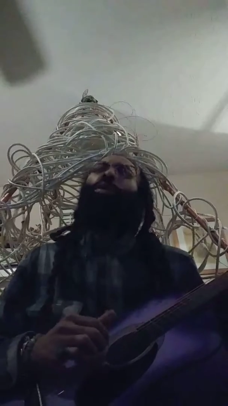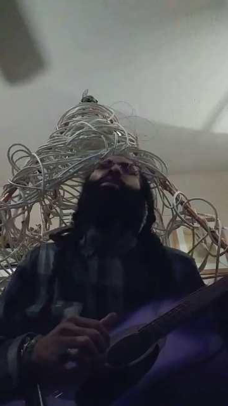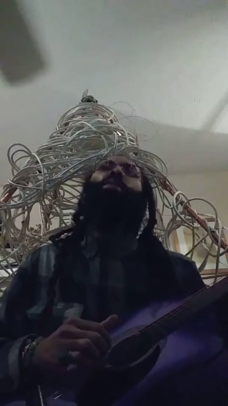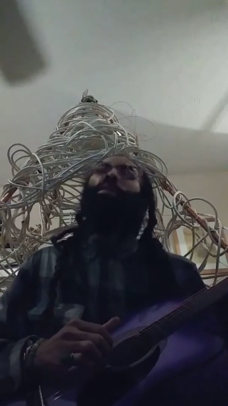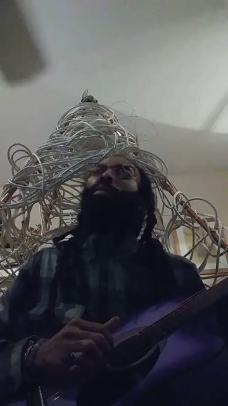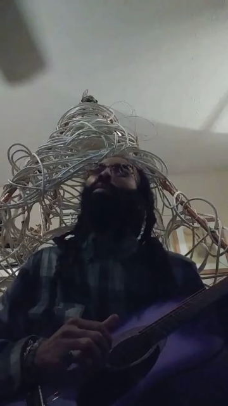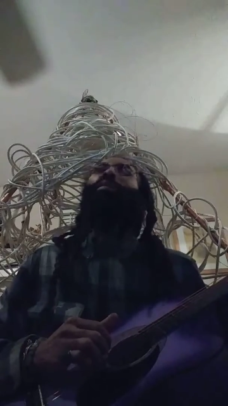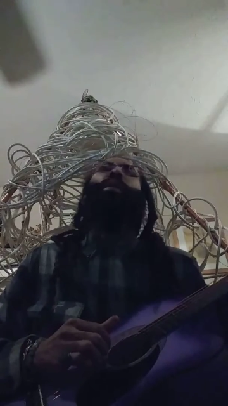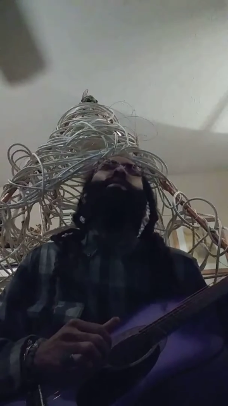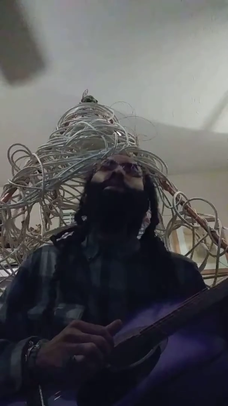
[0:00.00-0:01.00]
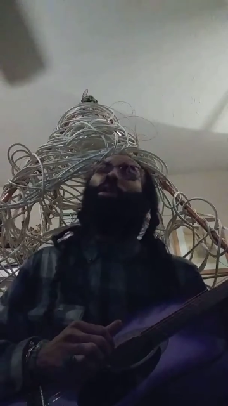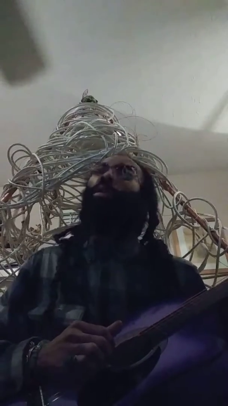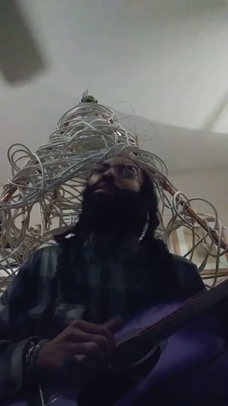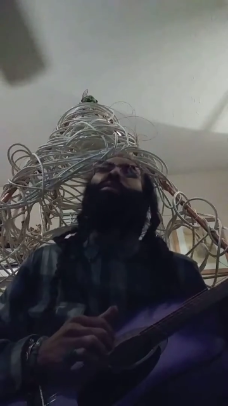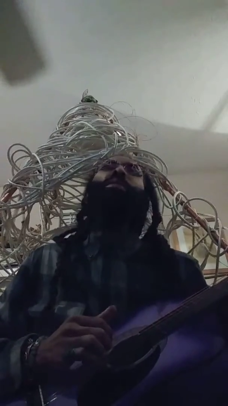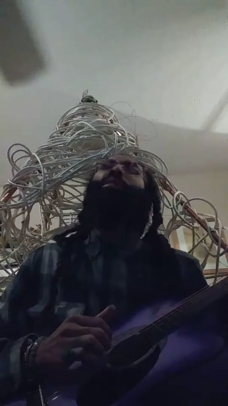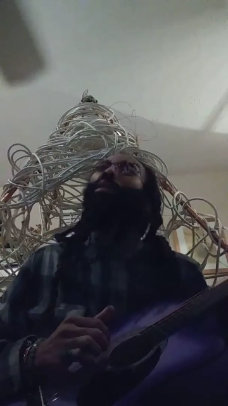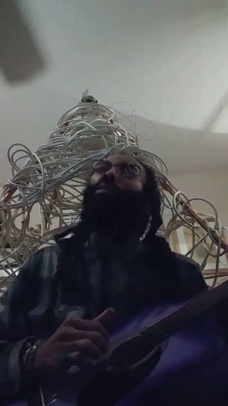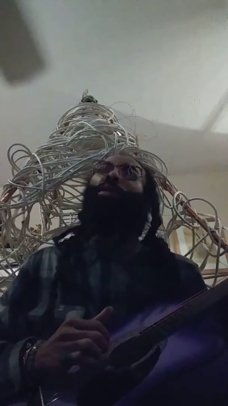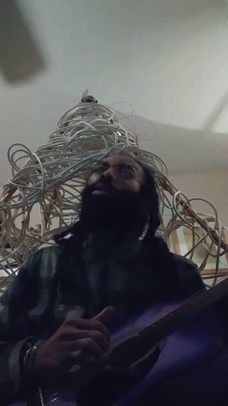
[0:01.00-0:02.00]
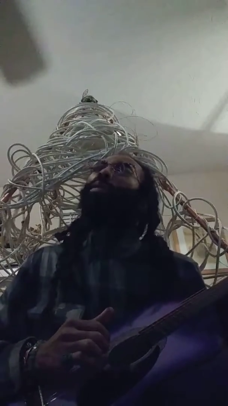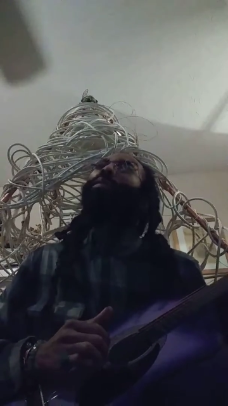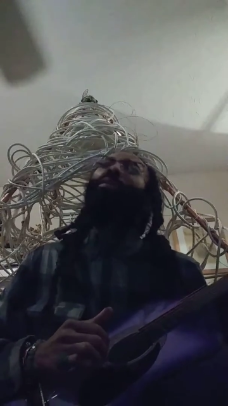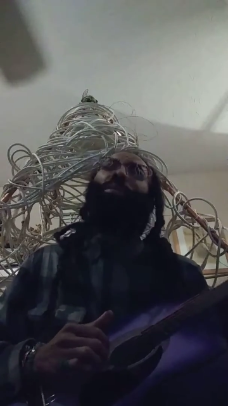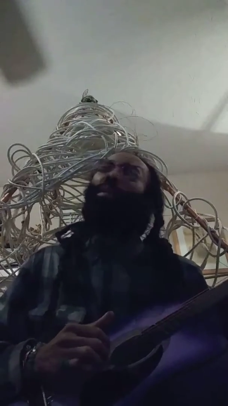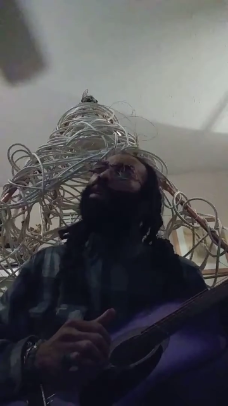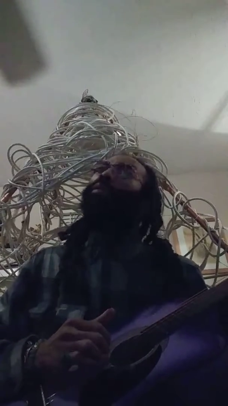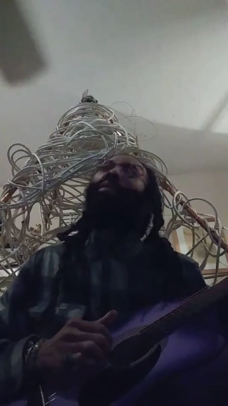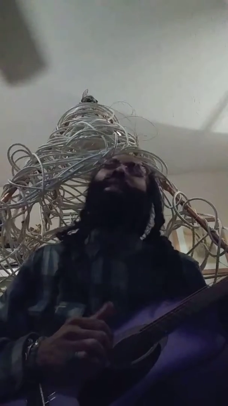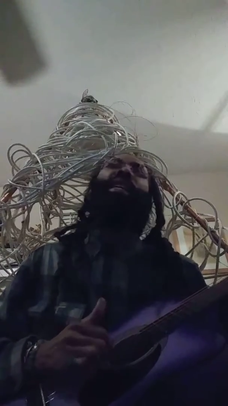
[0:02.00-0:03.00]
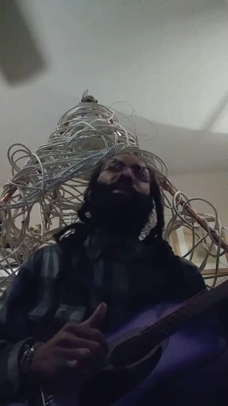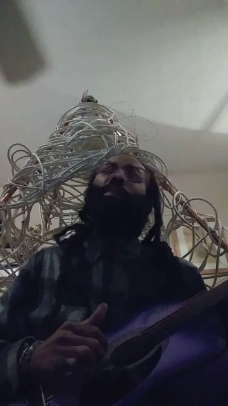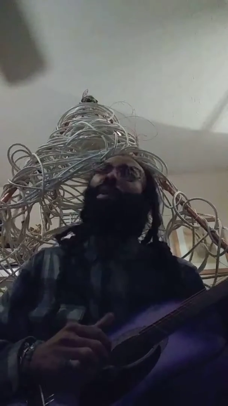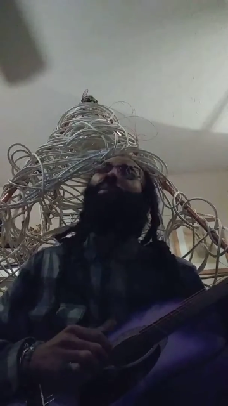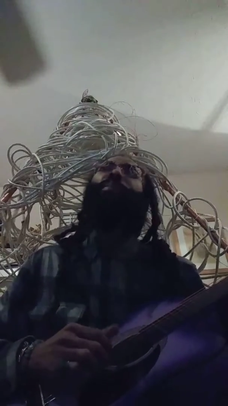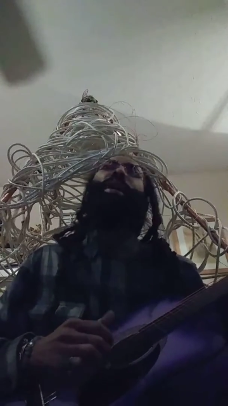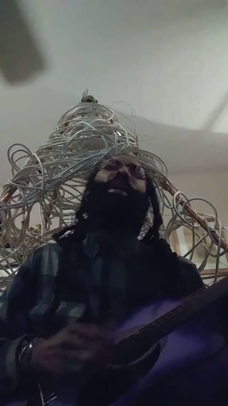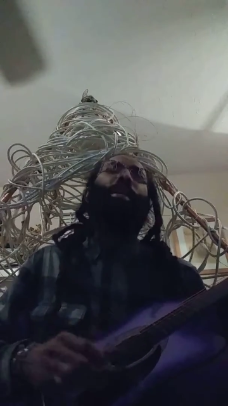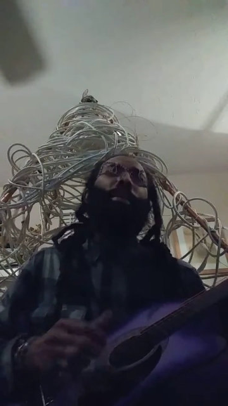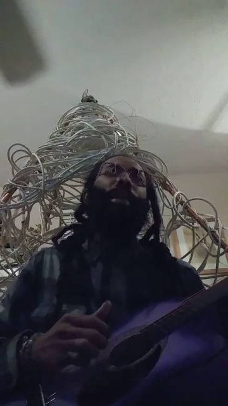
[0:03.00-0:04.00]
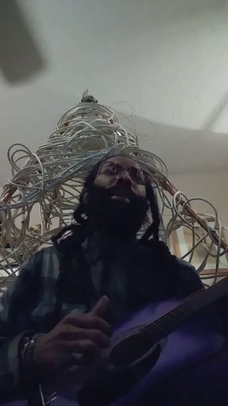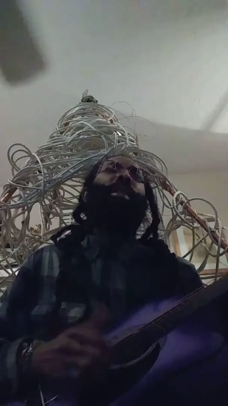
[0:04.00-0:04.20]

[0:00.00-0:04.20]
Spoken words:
Nobody's mouth can be seen.